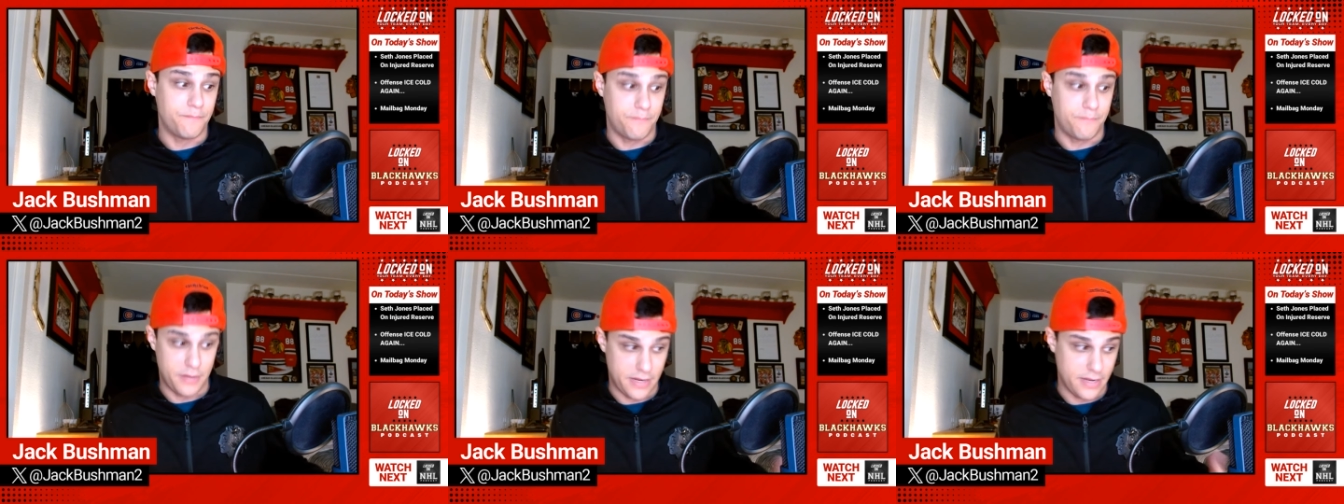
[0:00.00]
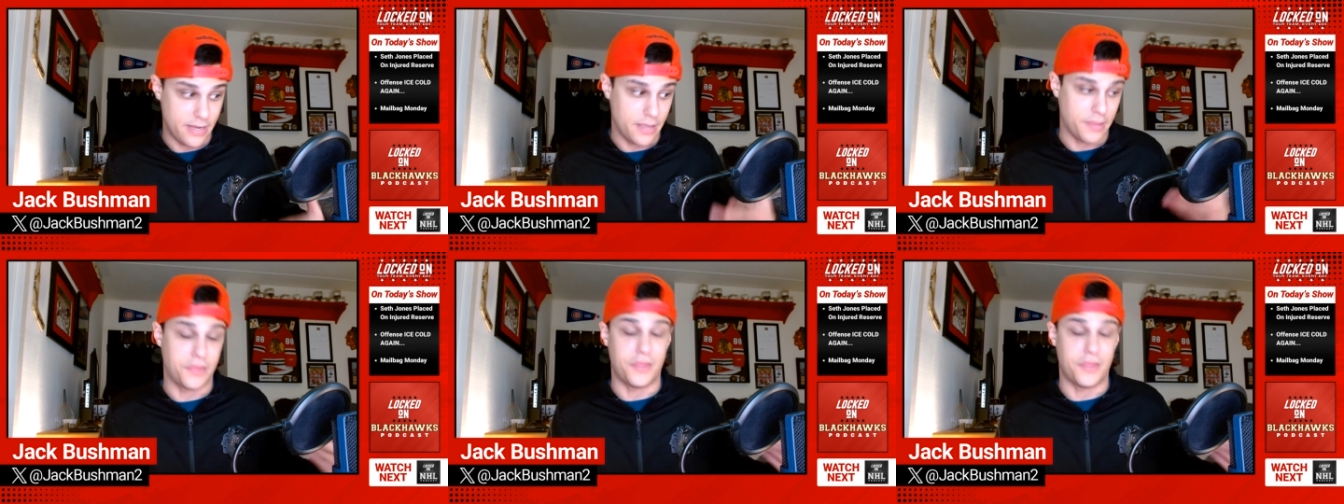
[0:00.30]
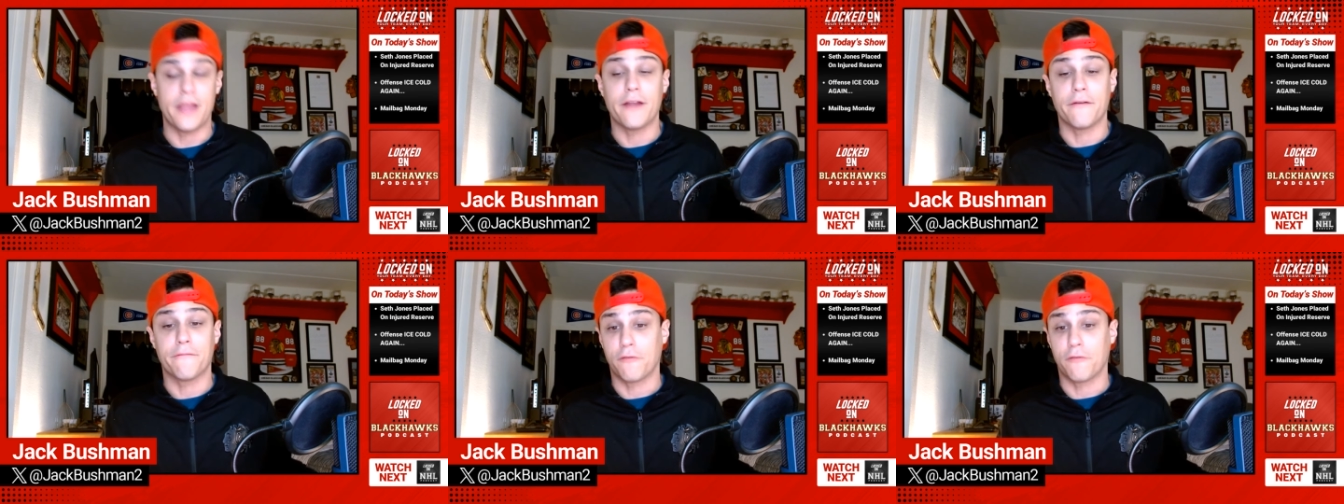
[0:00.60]
be a
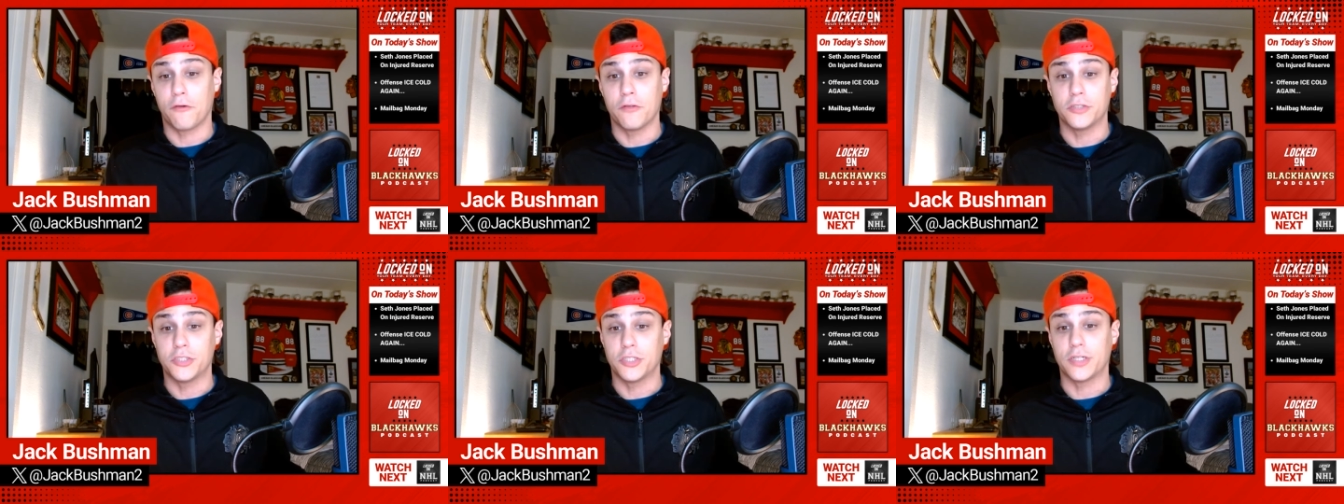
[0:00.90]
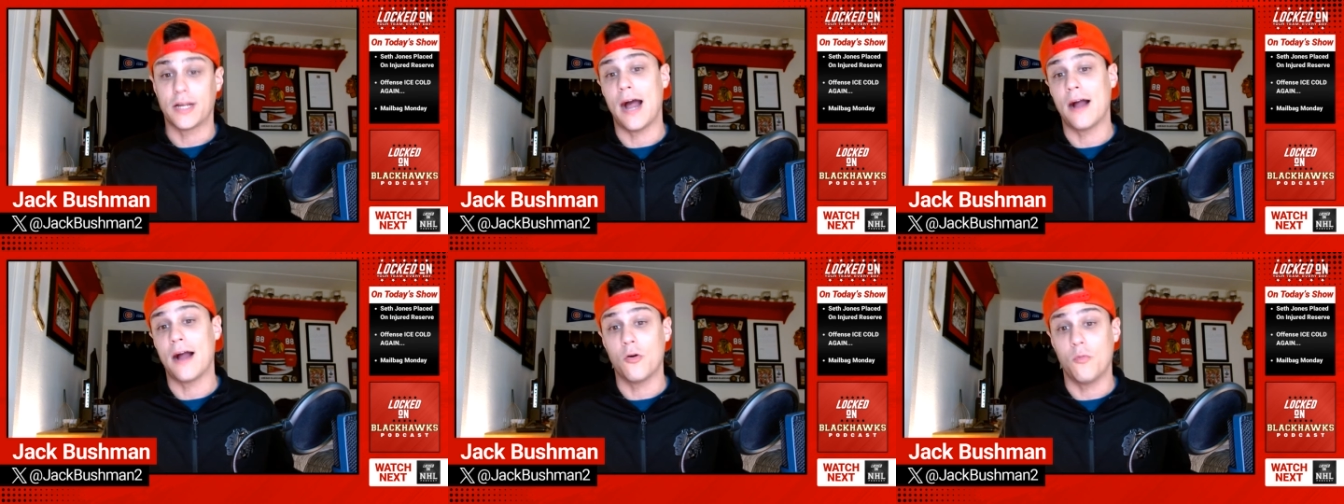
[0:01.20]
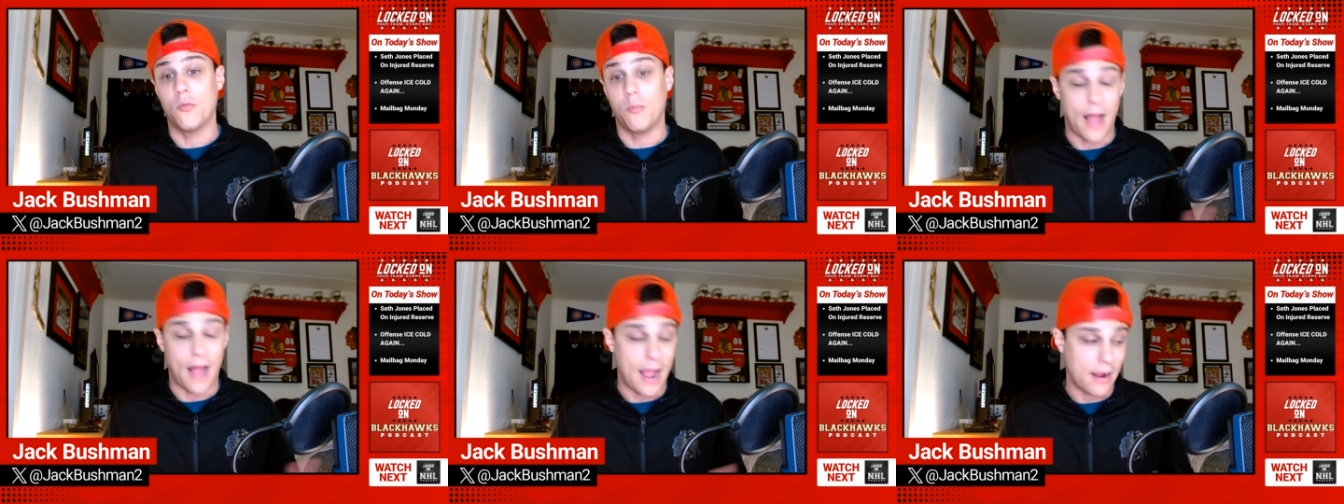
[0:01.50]
thing for the
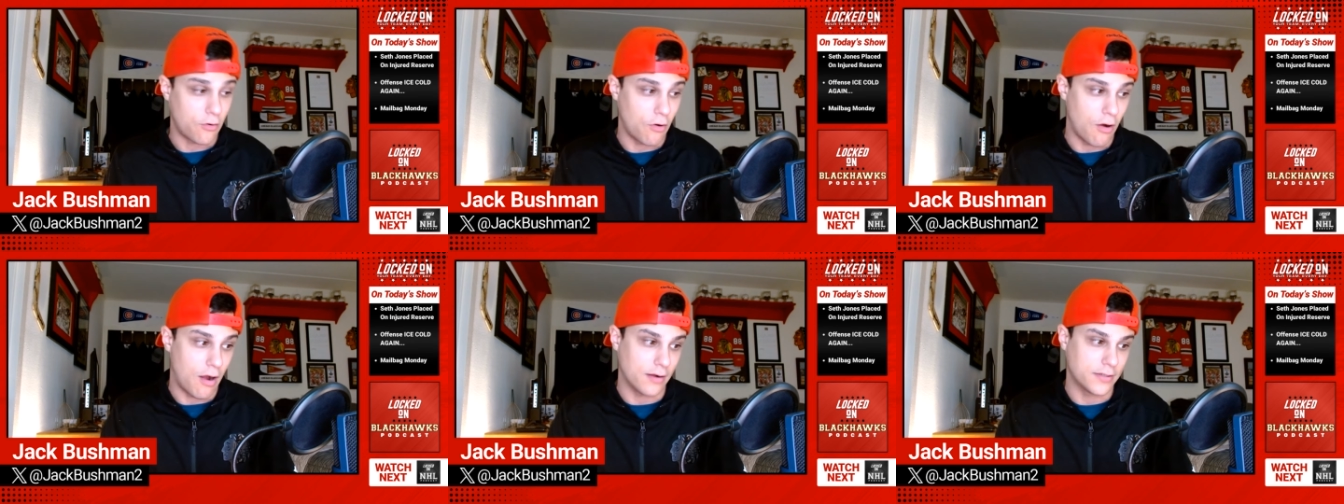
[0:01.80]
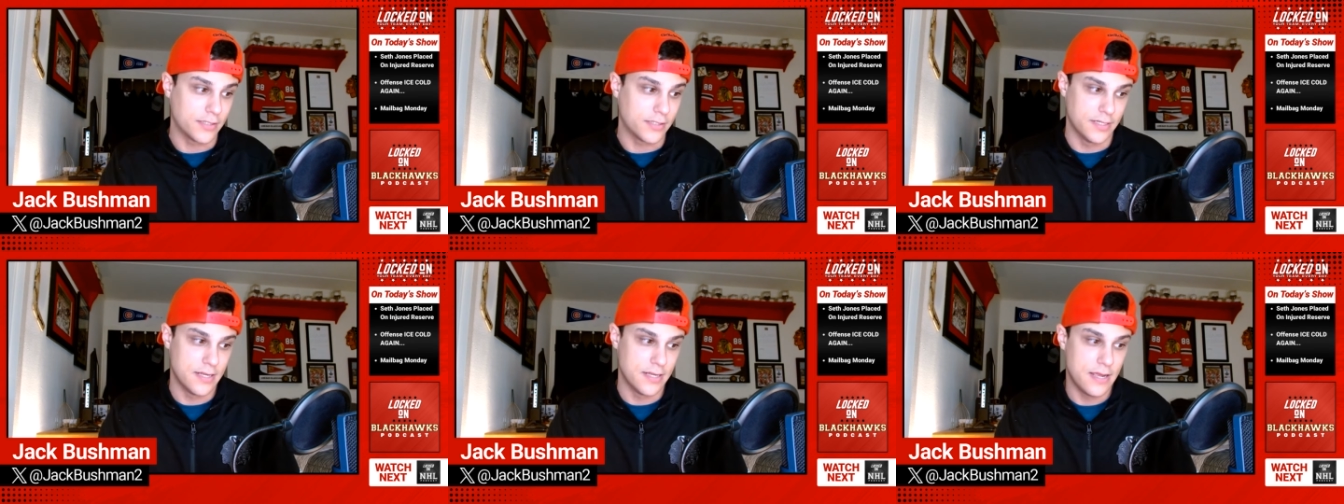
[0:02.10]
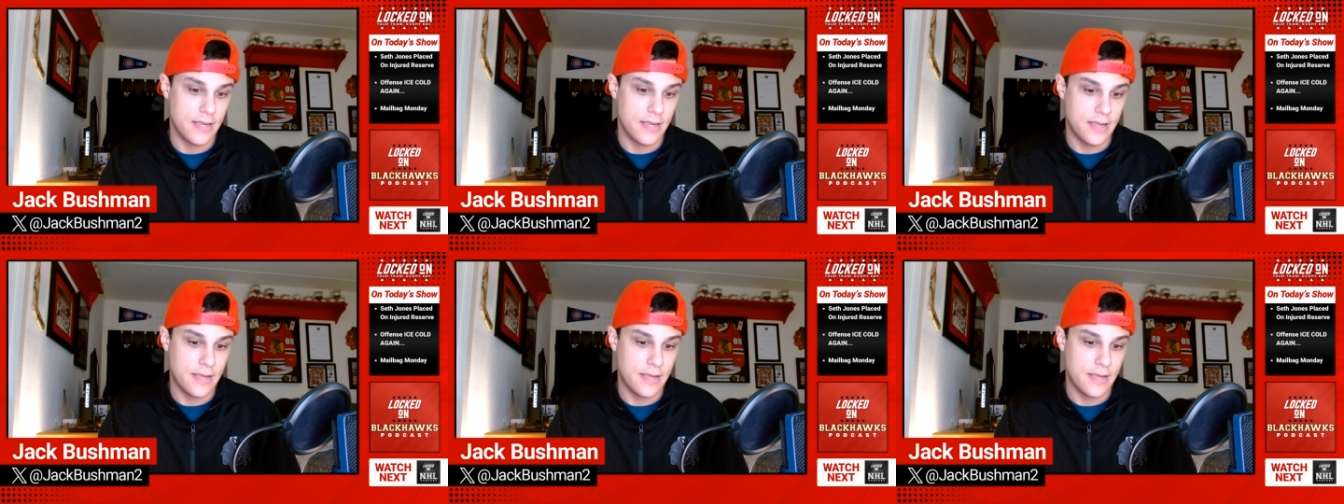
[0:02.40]
Chicago Blackhawks.